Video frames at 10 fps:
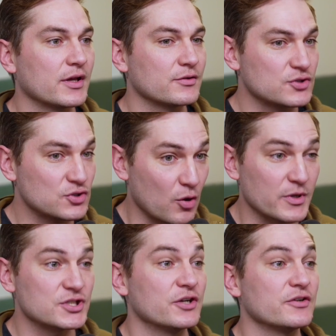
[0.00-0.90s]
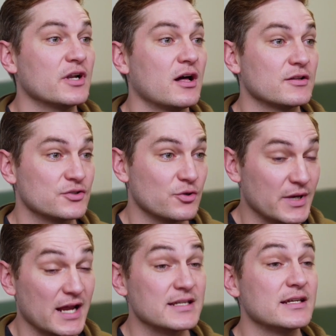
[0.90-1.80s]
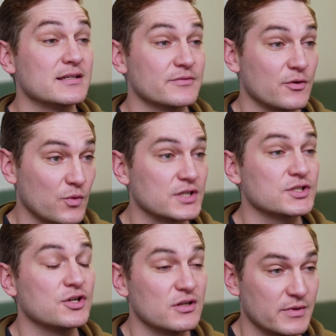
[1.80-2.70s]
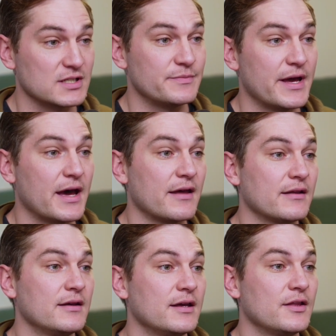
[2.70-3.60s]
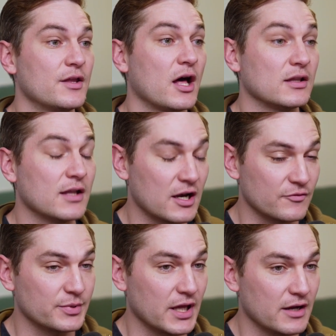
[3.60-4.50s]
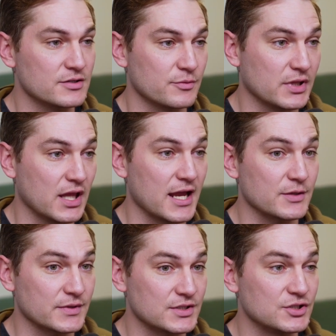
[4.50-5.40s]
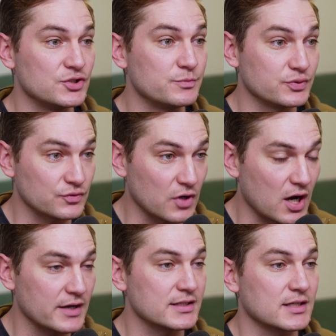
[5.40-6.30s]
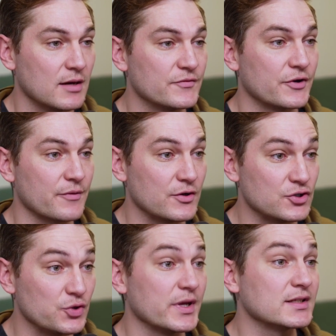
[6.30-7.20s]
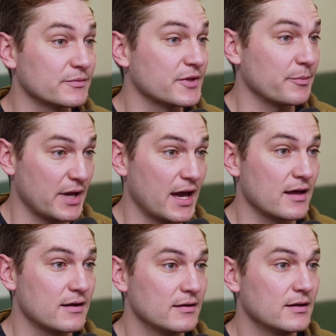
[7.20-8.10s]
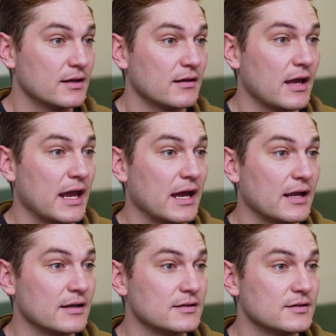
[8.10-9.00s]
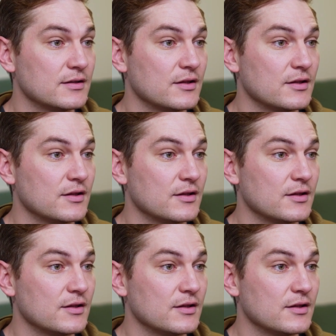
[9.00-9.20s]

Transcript: there's so much shared knowledge, there's so many ideas around what is good, what is bad. A lot of players are plagued with this broad discomfort around doing something bad. And